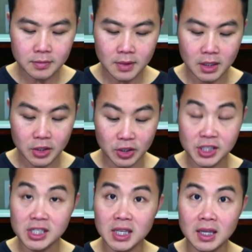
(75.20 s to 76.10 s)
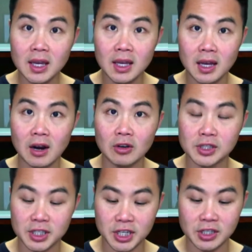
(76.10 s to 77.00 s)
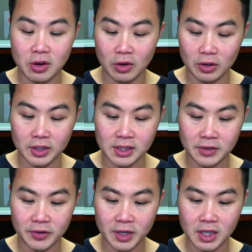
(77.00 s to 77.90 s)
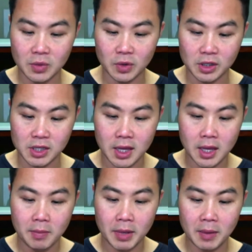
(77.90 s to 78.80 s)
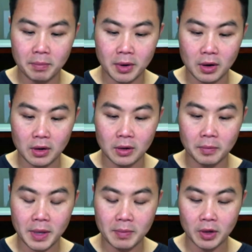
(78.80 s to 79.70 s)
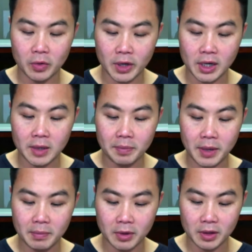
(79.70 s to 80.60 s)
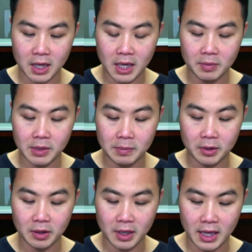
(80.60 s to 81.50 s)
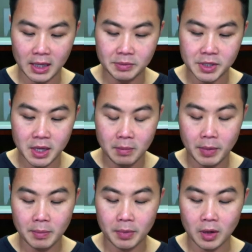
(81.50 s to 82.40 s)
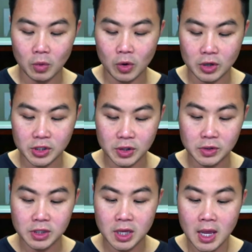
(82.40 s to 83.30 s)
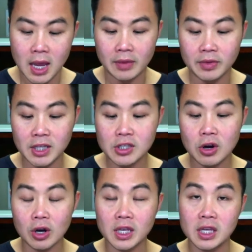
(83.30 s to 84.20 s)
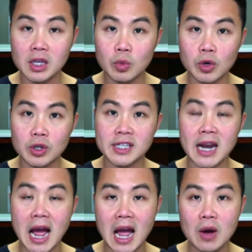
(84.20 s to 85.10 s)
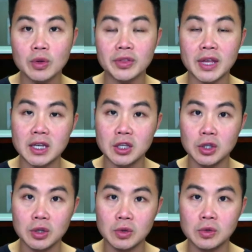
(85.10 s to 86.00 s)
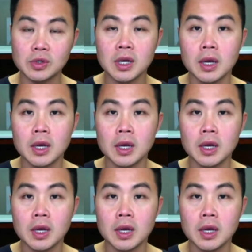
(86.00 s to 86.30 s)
And you can see it auto-suggests all these different keywords. Paintball, paintball arena, paintball game, paintball games, paintball war zones. And these are keywords that I will then use,